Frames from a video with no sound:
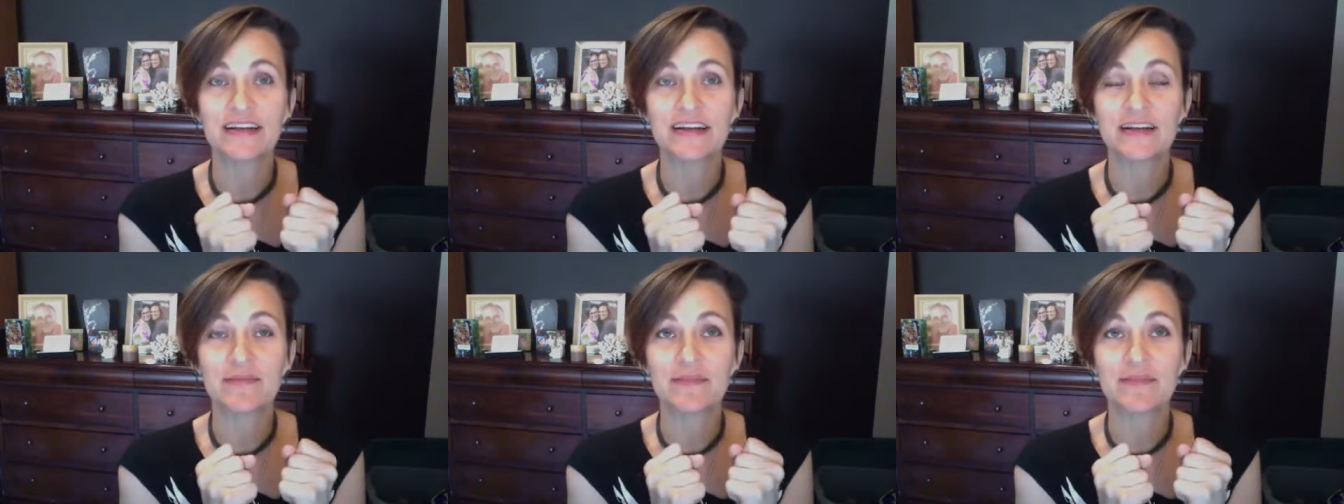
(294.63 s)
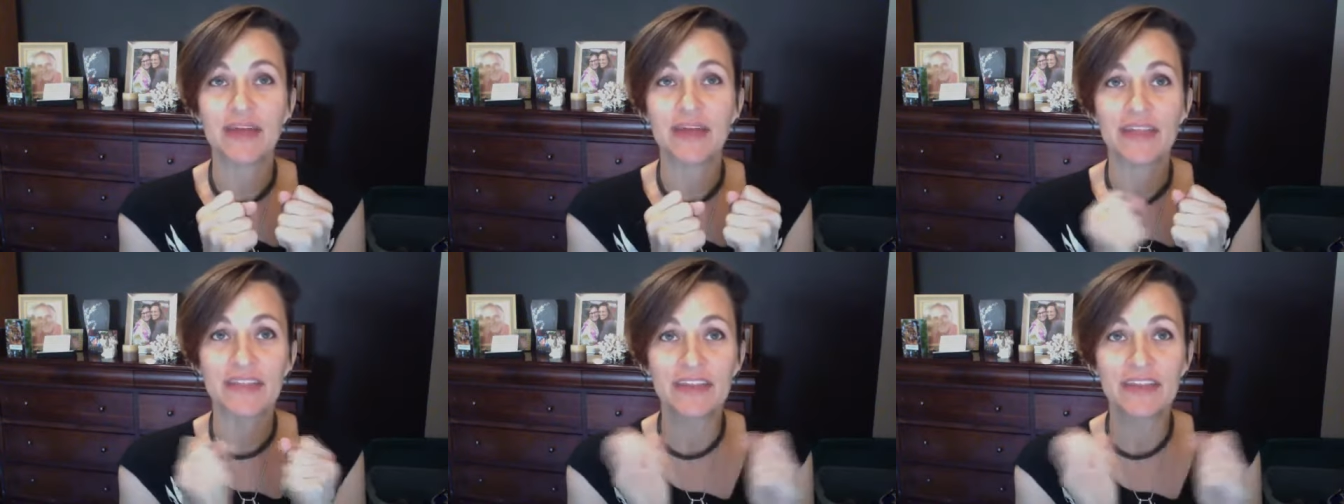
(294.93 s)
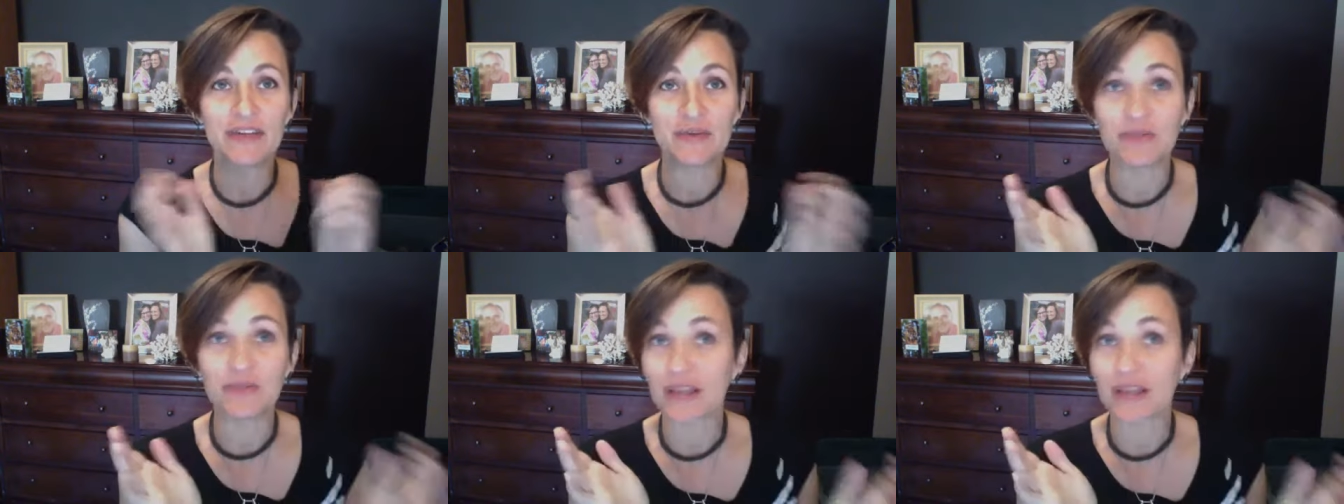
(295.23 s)
and then
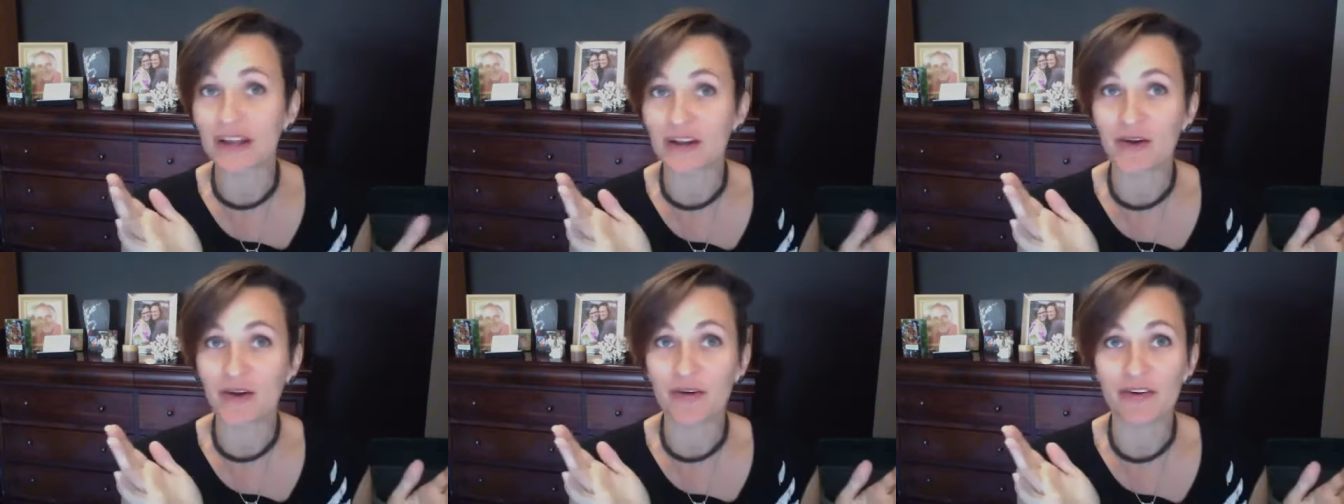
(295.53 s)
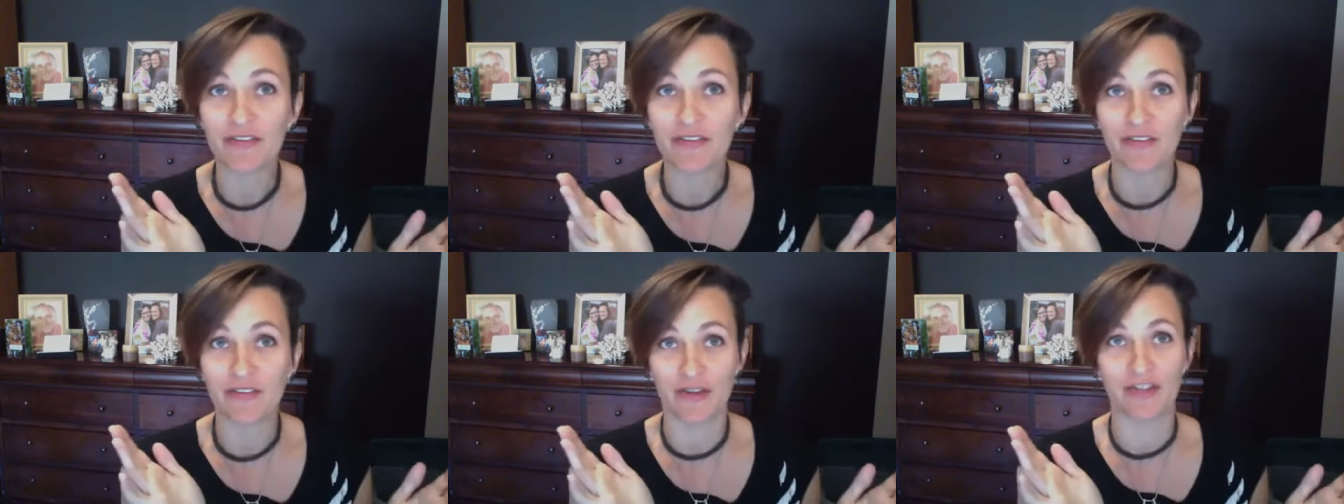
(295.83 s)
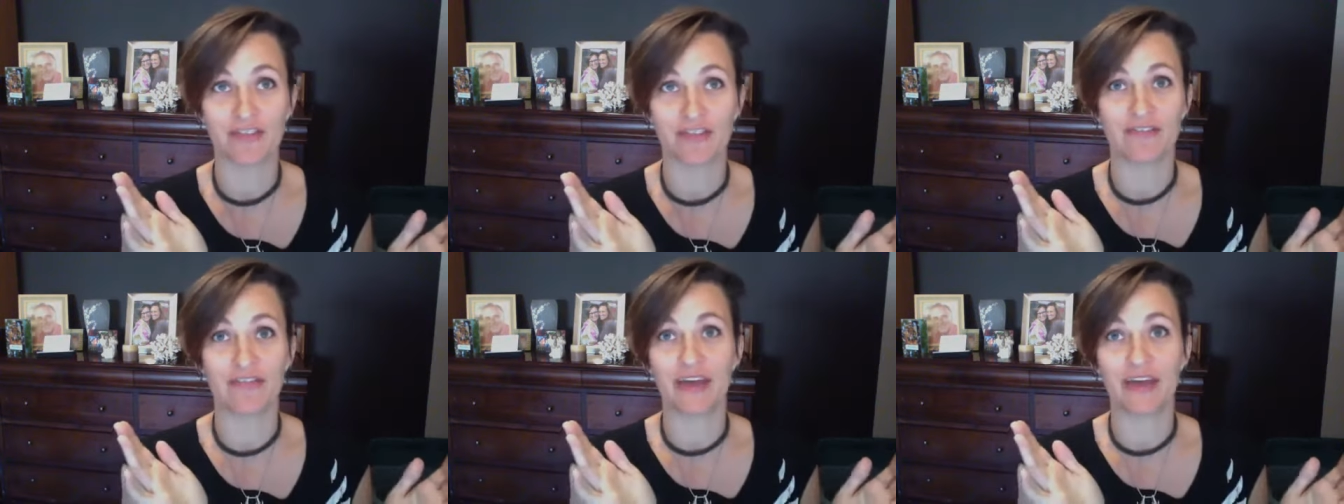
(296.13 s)
you let go of all
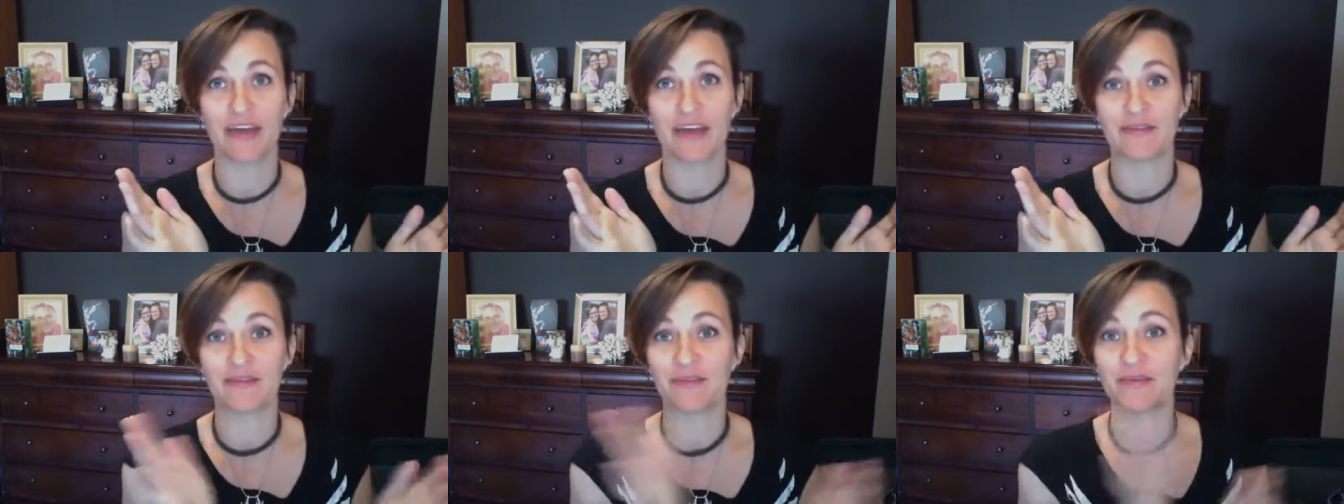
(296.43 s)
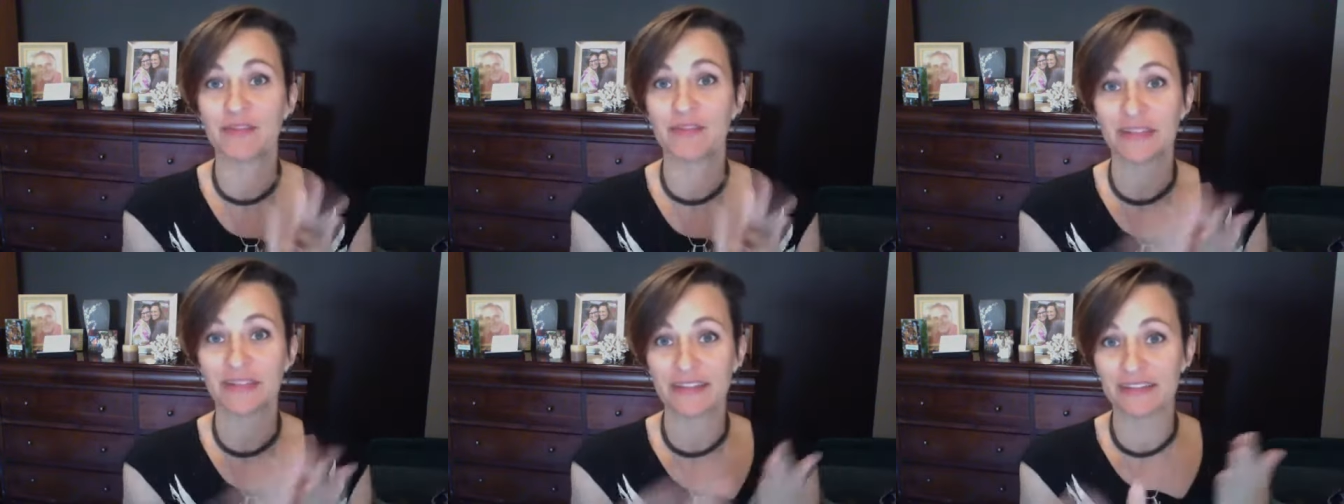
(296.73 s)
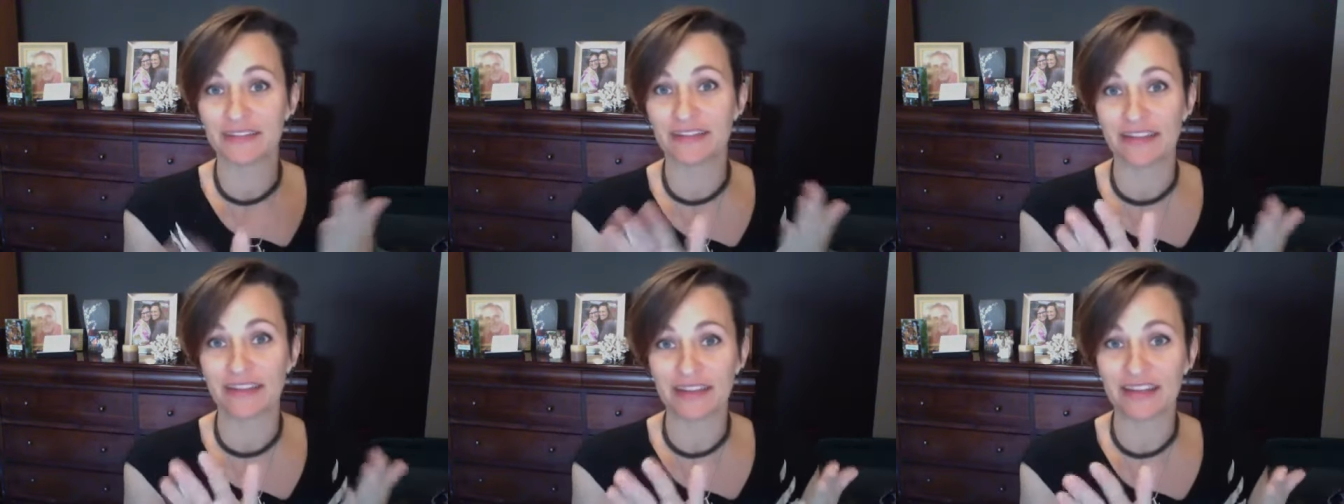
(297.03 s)
of that, you really
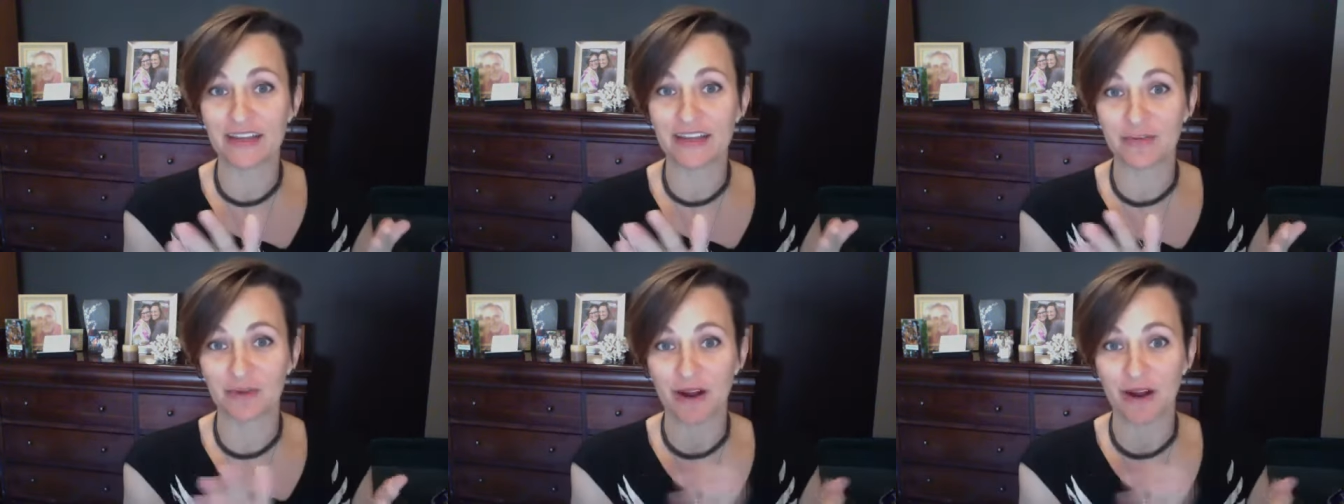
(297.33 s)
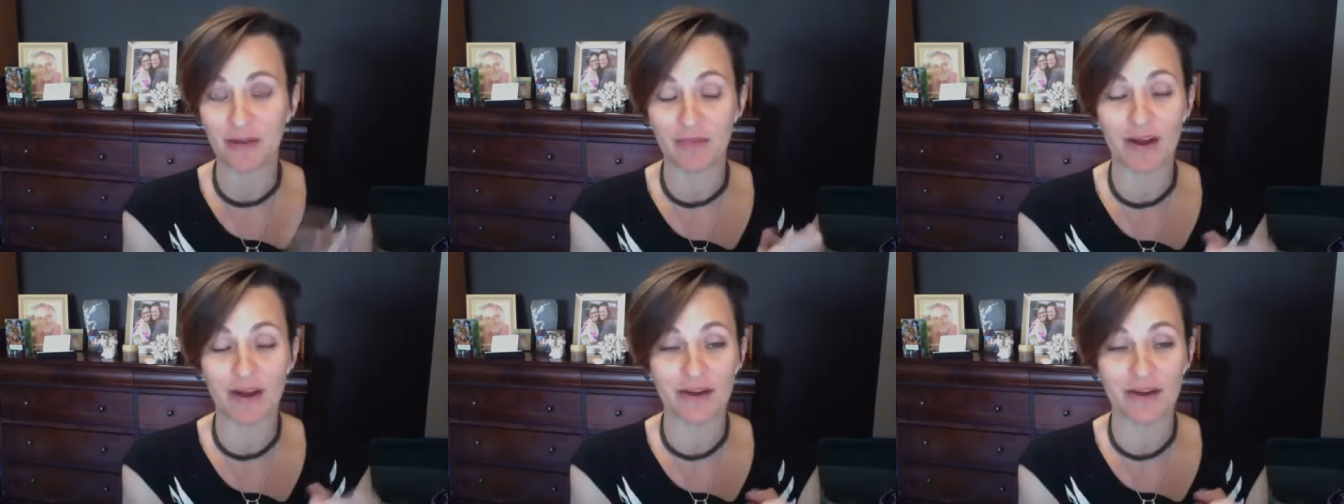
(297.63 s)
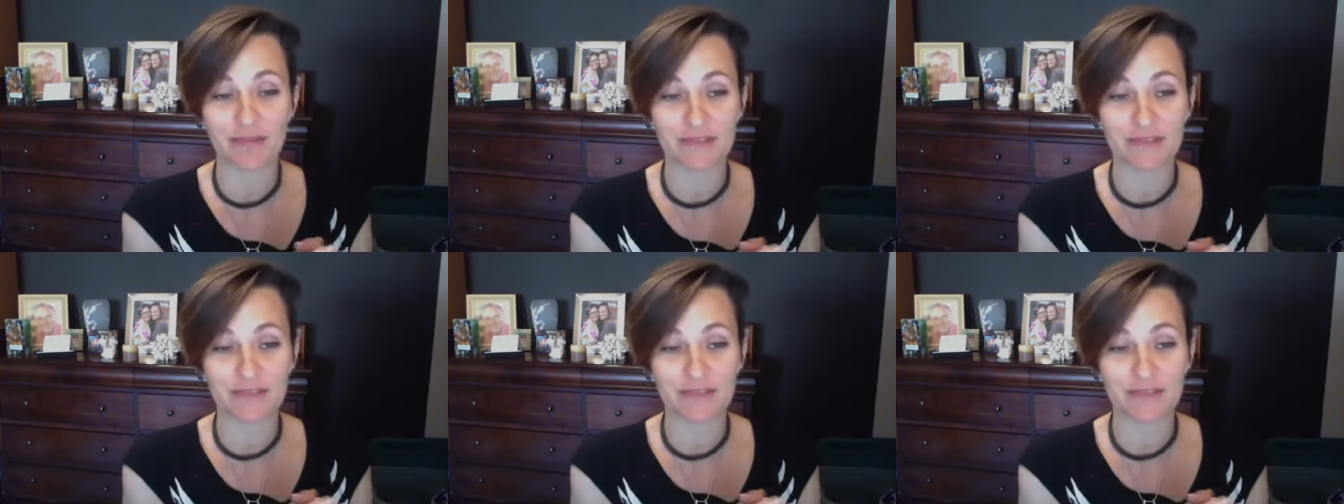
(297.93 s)
like hit rock bottom,